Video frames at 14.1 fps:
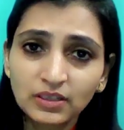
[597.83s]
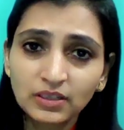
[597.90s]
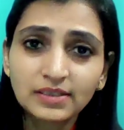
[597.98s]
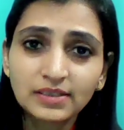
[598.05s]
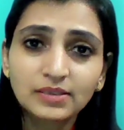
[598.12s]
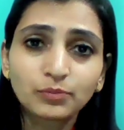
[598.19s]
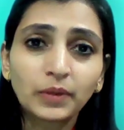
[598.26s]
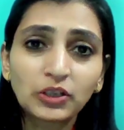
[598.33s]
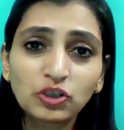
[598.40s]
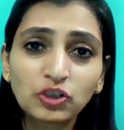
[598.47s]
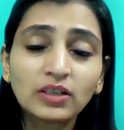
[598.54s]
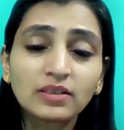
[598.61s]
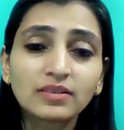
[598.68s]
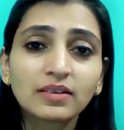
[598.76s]
this
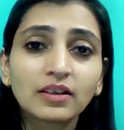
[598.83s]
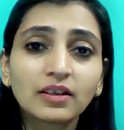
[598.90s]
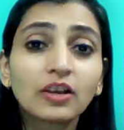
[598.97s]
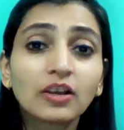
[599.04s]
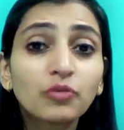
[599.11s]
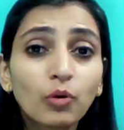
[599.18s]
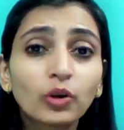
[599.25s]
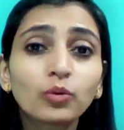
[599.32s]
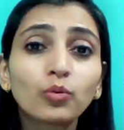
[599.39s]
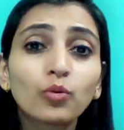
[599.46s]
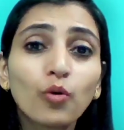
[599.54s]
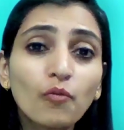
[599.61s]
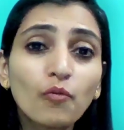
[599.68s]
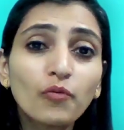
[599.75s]
machine, if you want to
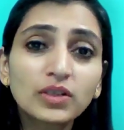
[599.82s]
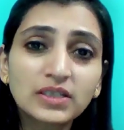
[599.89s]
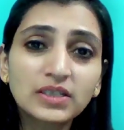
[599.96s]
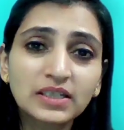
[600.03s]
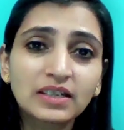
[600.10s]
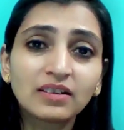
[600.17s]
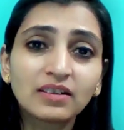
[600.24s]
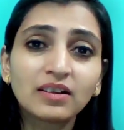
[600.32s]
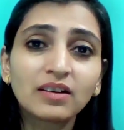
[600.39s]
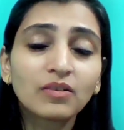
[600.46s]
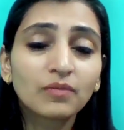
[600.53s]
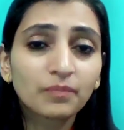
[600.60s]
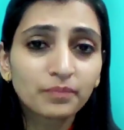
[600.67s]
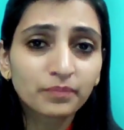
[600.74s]
go for
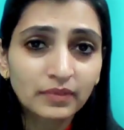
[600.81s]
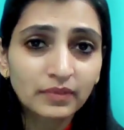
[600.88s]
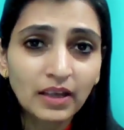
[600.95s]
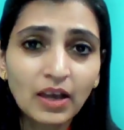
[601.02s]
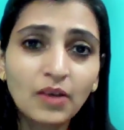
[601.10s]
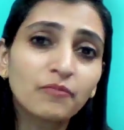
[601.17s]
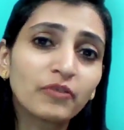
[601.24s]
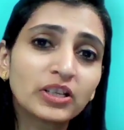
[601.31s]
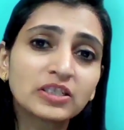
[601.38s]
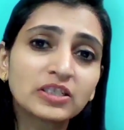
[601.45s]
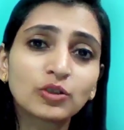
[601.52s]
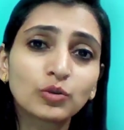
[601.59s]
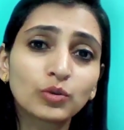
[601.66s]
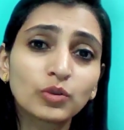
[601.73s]
Singer
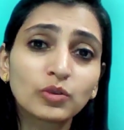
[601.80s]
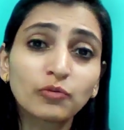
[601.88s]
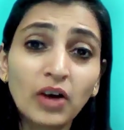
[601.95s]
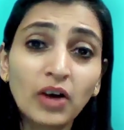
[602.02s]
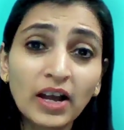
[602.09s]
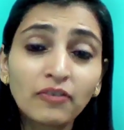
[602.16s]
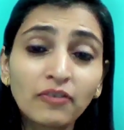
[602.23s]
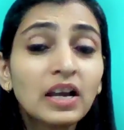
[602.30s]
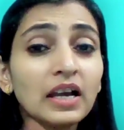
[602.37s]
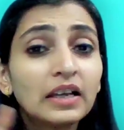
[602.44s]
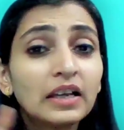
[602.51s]
M1005,